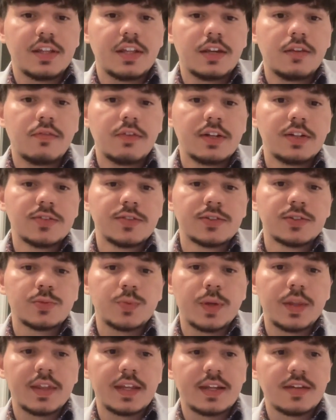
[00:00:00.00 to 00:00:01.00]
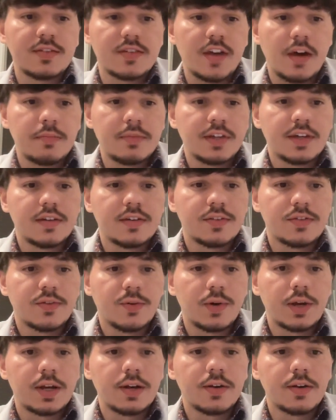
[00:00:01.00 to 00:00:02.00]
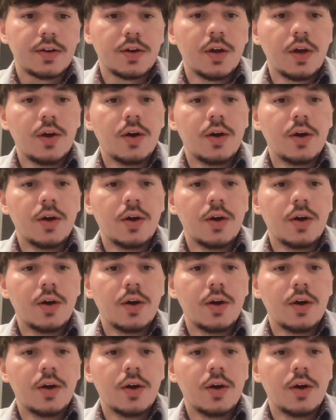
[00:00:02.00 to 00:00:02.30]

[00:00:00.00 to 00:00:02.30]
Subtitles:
individuals with insomnia disorder